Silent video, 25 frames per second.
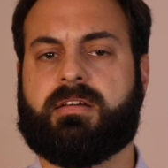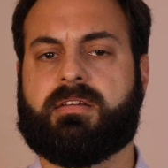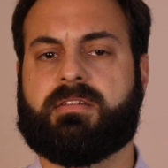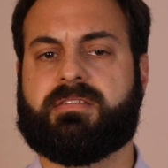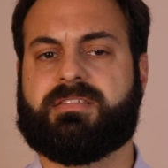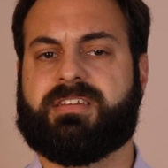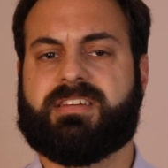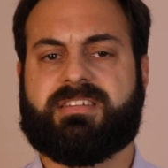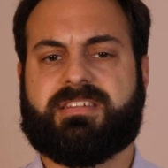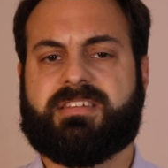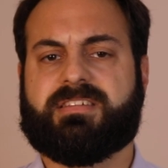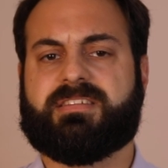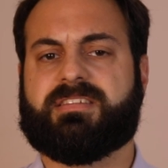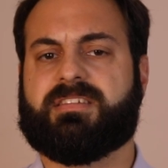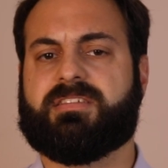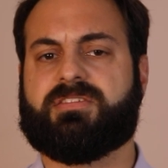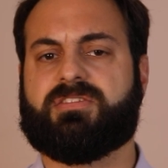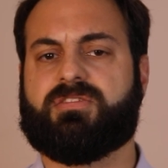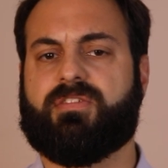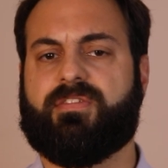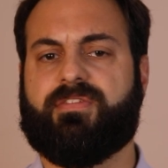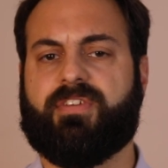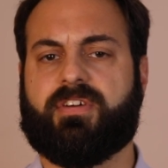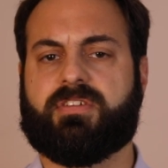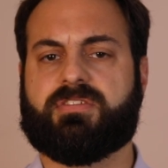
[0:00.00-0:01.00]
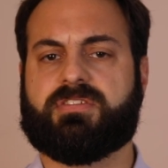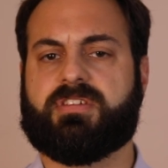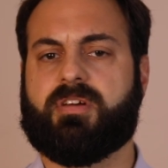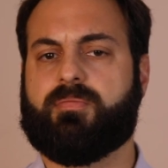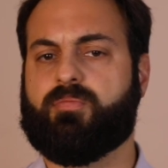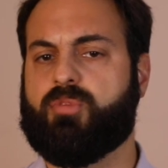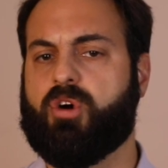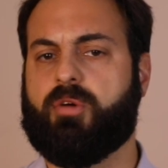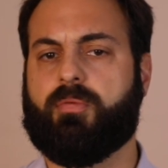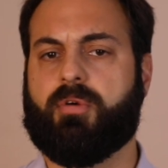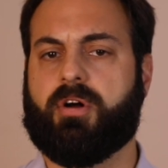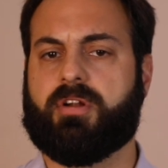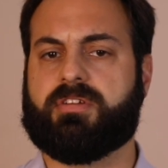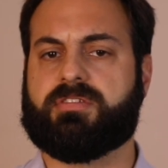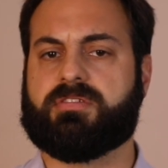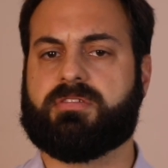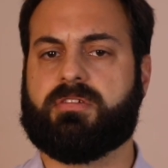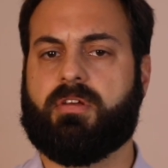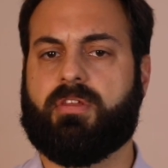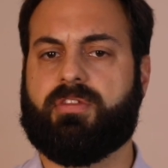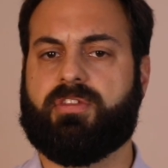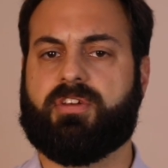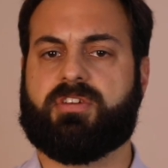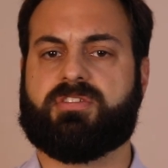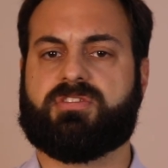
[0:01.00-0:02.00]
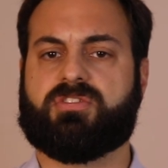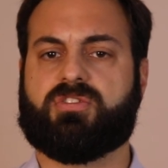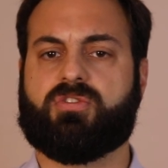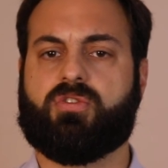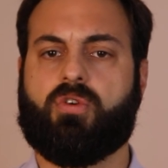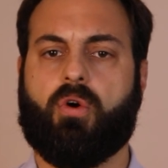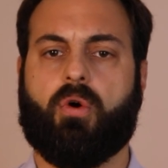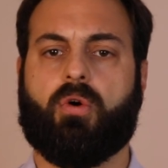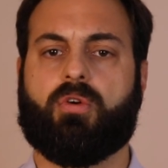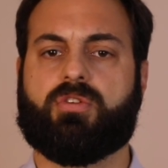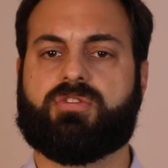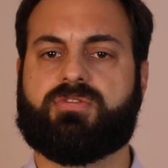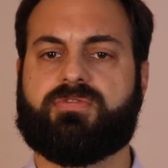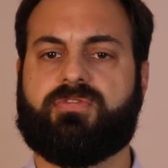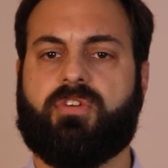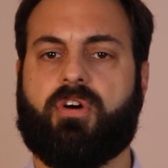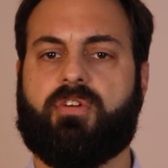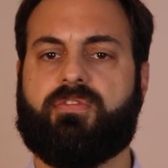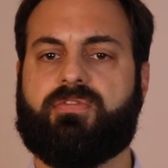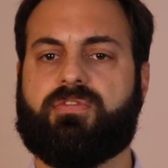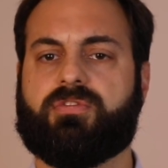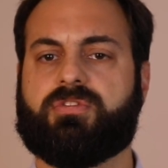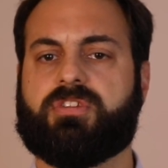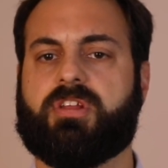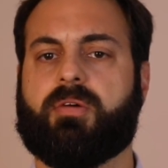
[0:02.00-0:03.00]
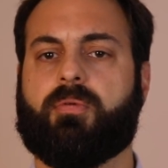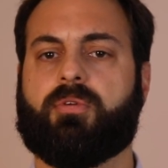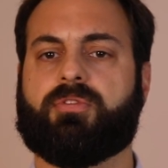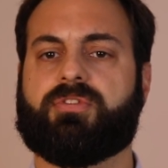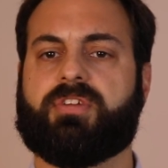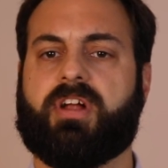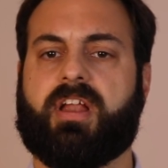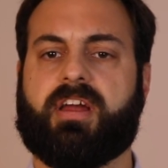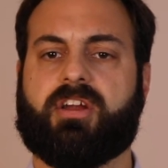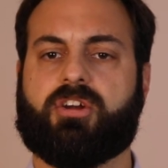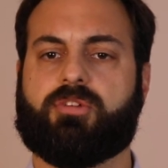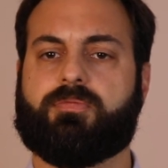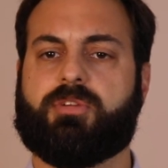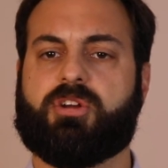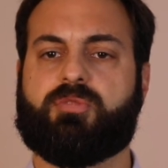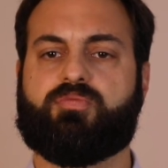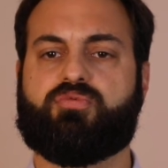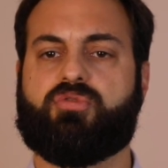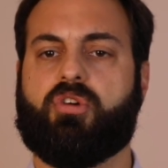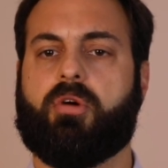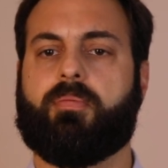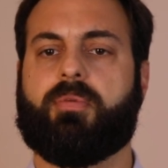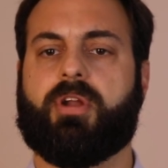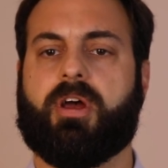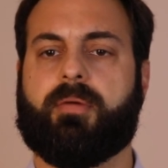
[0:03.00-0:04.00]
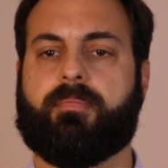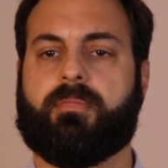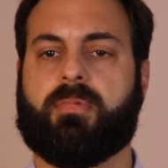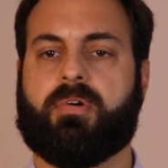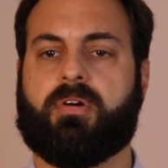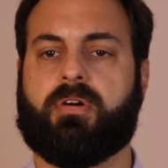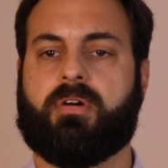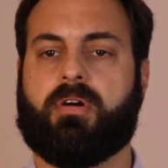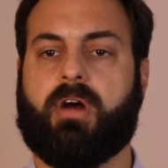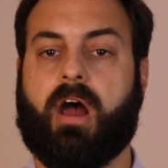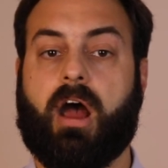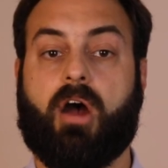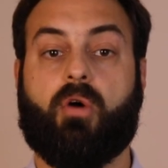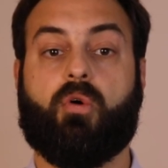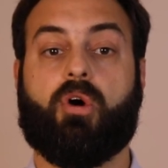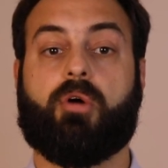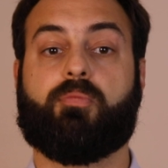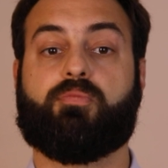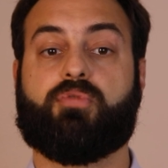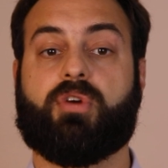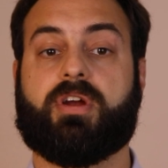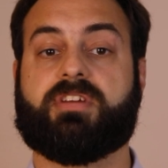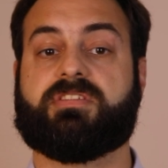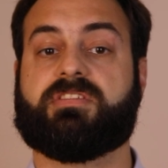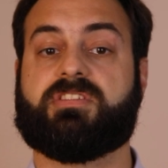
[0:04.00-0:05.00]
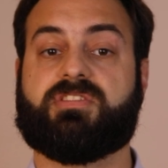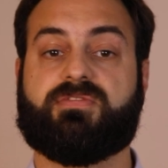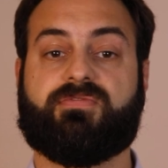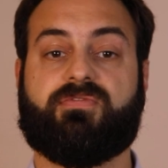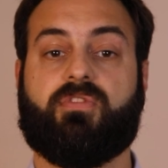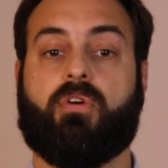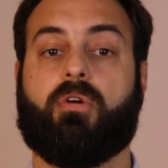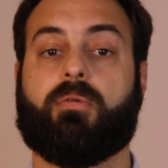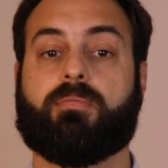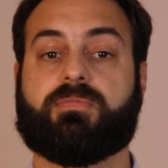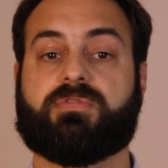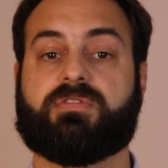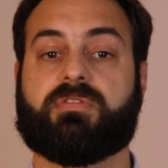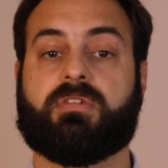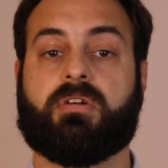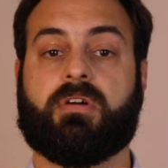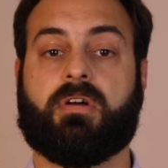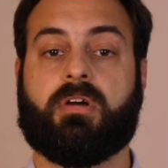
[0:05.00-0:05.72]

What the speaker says: The existence of financial bubbles thus calls for a fundamental economic problem. How are prices formed?